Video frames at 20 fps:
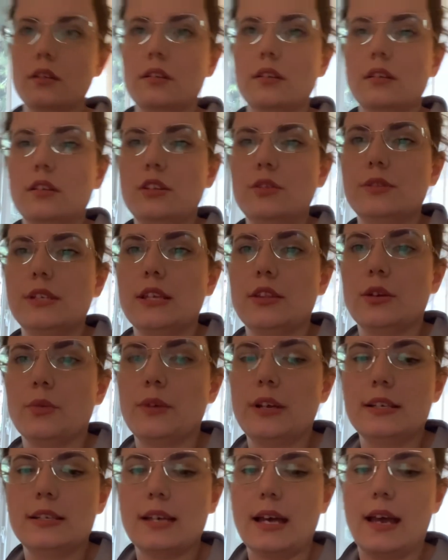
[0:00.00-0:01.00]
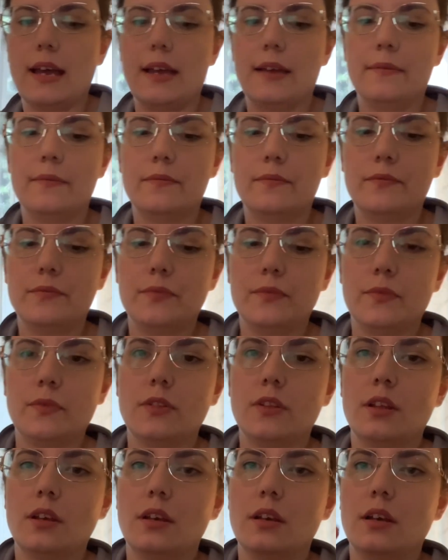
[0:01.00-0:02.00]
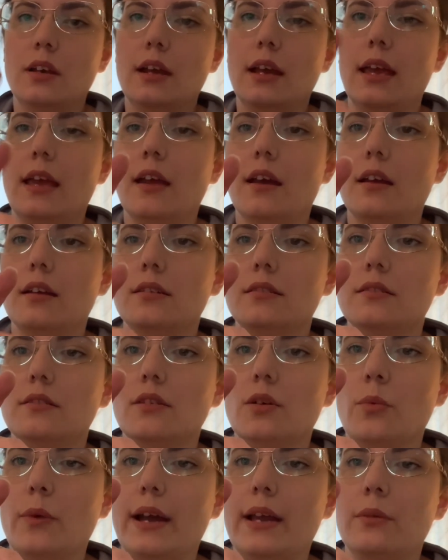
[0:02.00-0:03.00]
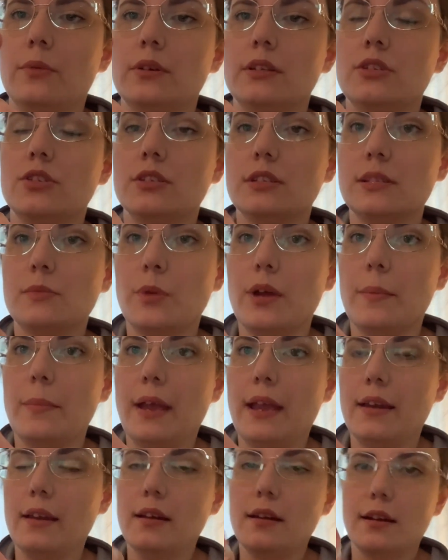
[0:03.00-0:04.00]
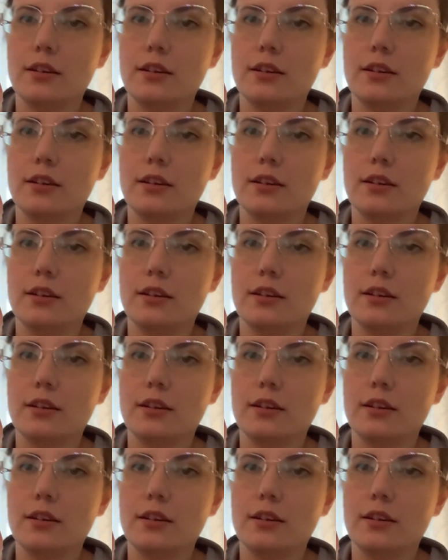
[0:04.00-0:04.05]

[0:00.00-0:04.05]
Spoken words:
Using the Rit dye, and the white was just spray painted.